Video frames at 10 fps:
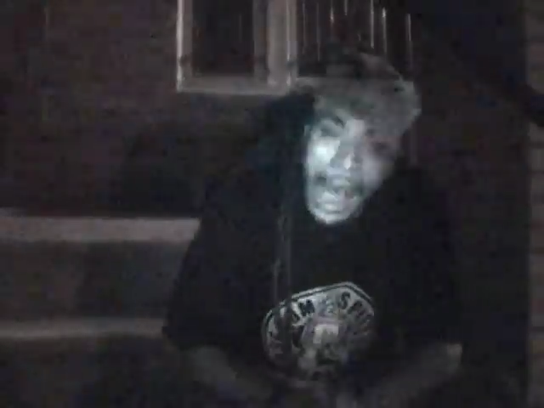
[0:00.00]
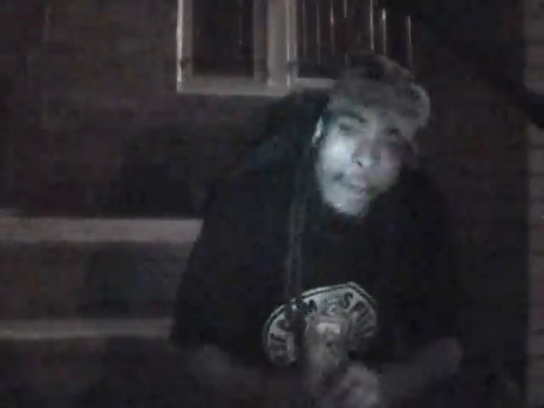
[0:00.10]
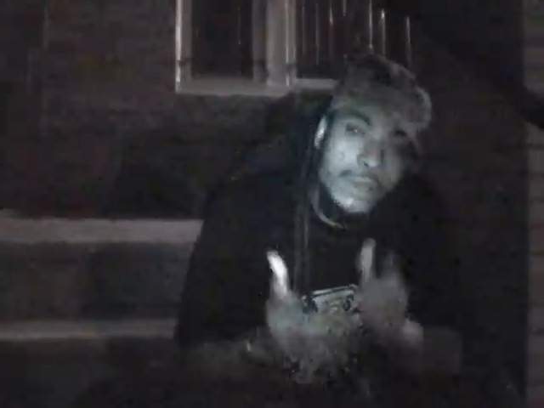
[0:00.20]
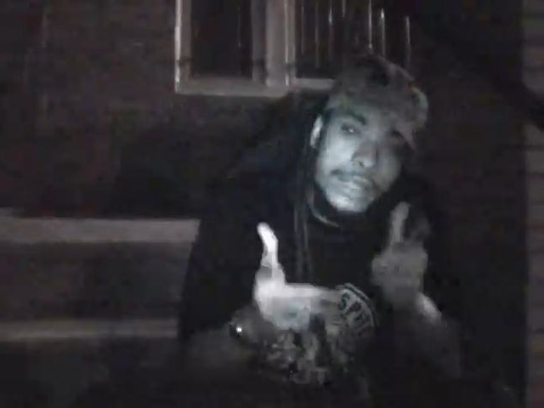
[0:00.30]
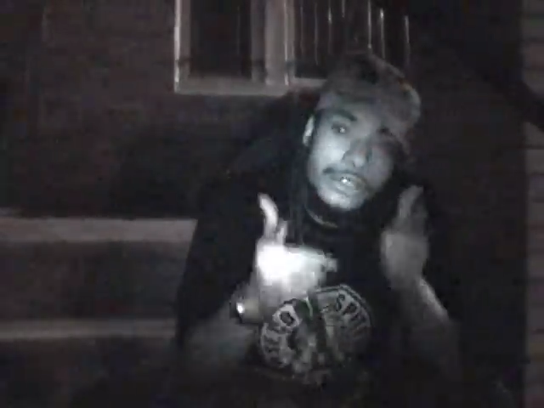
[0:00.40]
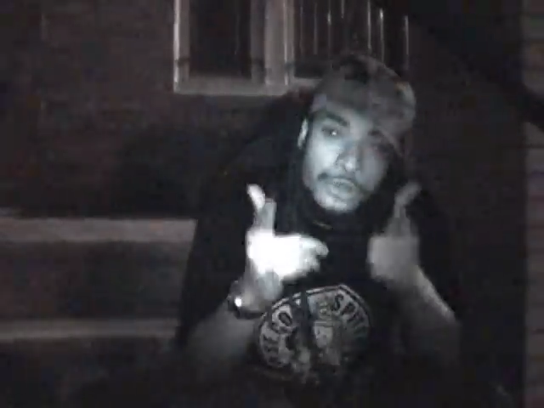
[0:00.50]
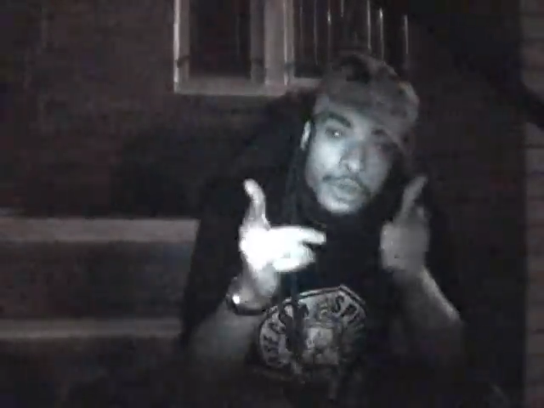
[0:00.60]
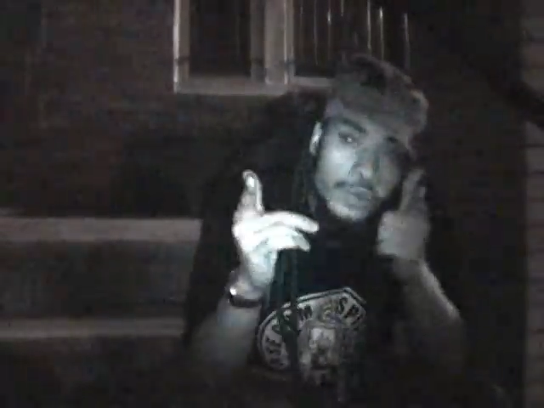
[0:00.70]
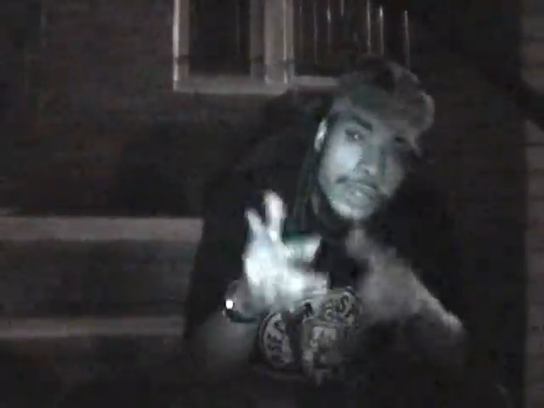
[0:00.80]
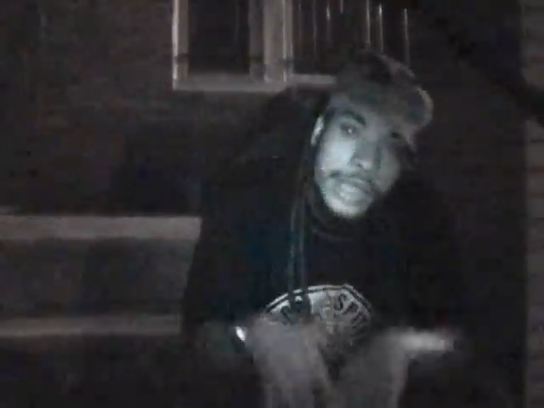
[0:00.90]
I was
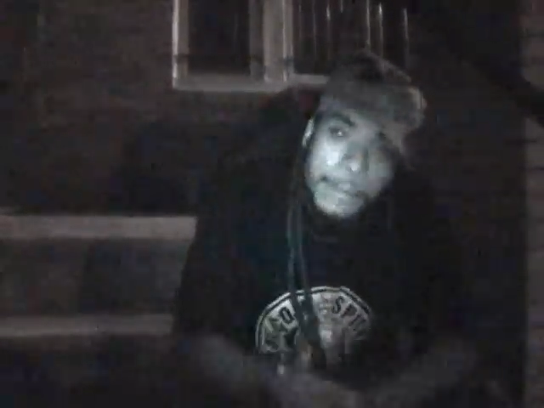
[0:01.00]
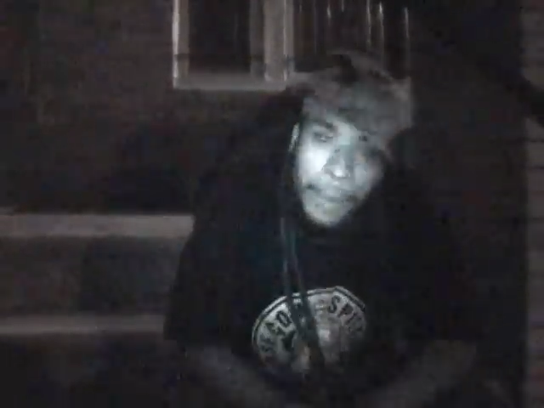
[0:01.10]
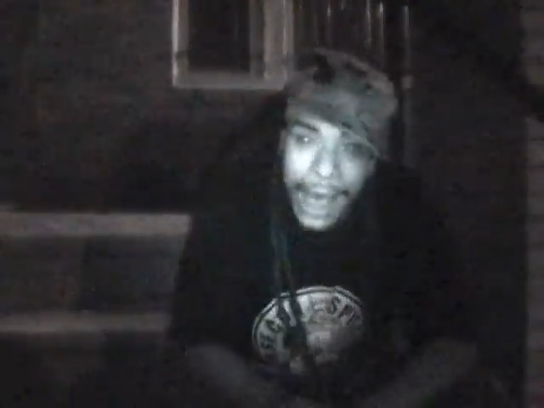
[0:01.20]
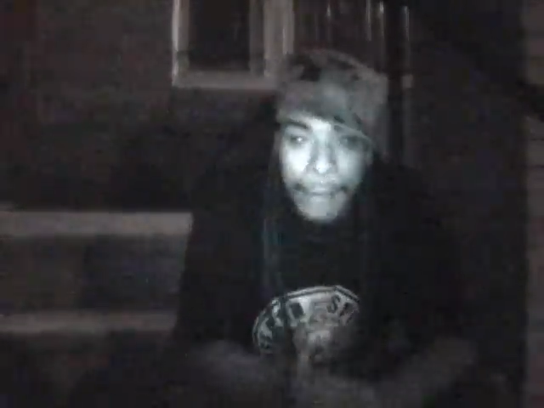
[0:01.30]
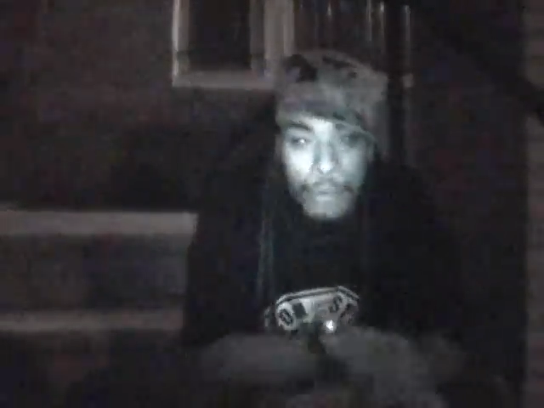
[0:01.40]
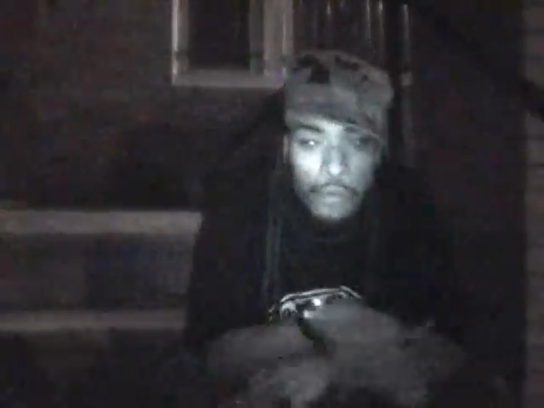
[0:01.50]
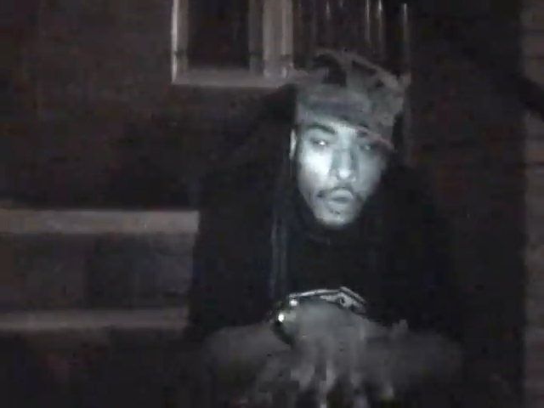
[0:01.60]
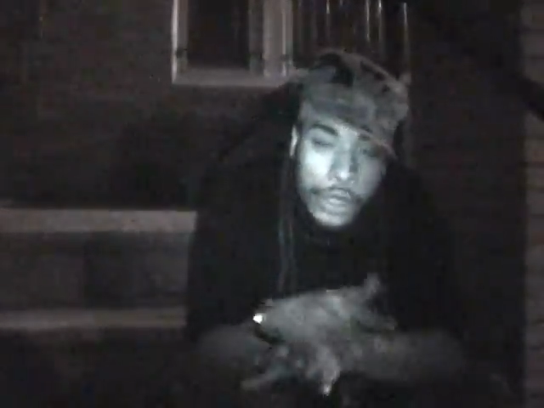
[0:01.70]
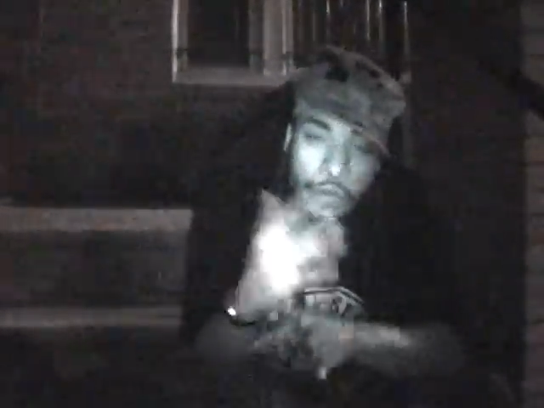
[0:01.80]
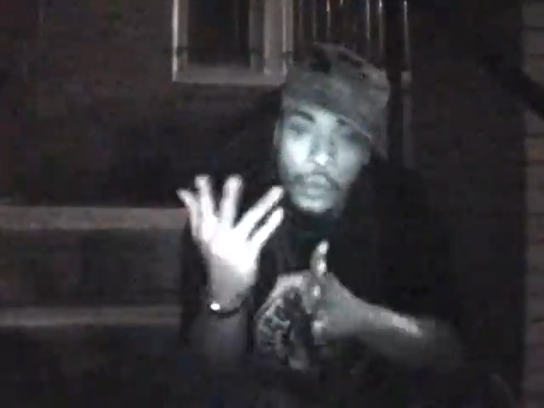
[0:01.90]
introduced to hip hop,
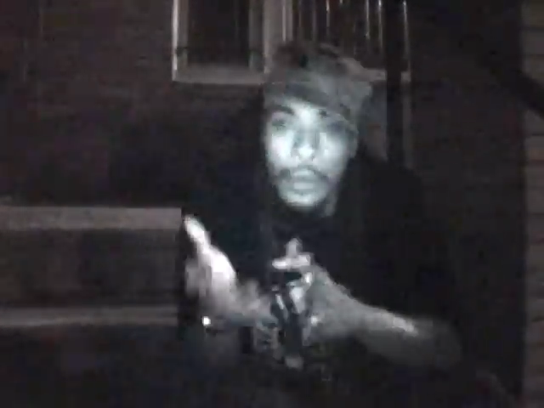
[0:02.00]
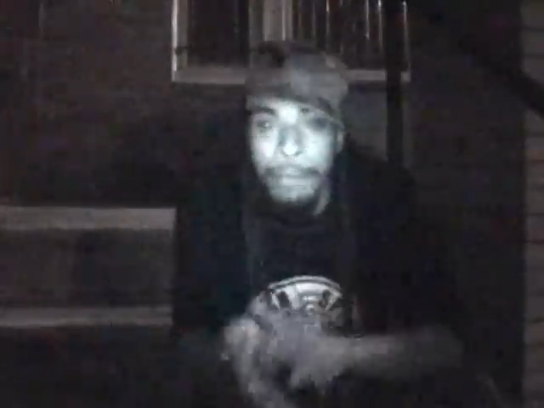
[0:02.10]
marauding through the